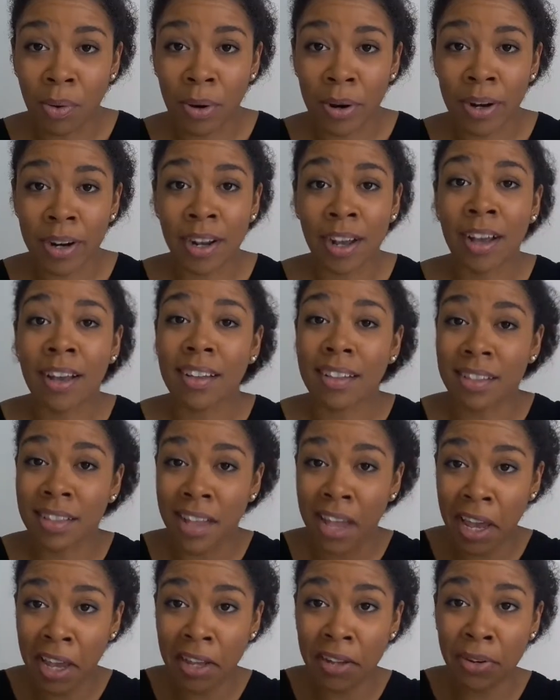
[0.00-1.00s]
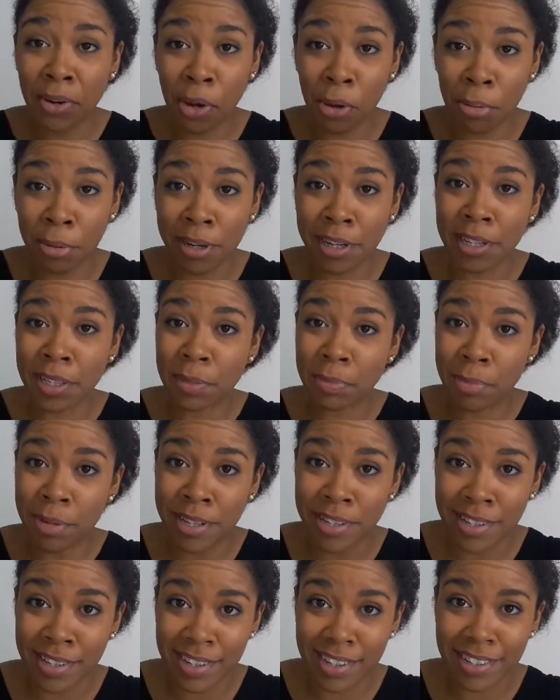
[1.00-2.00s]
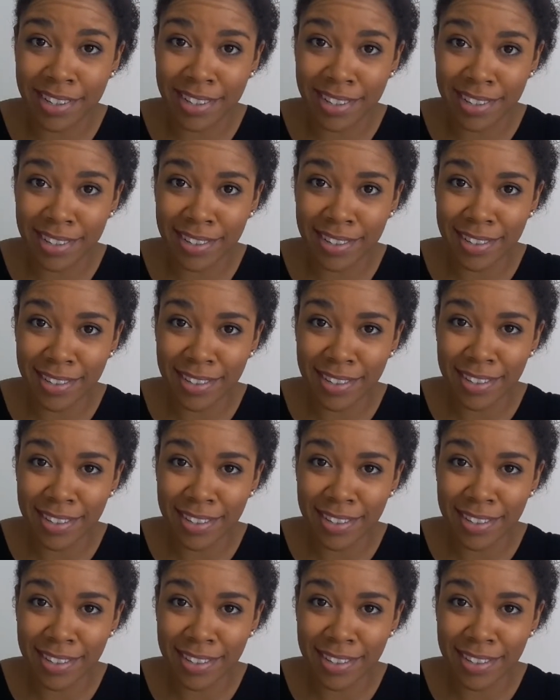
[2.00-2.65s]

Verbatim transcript: or like nobody's business.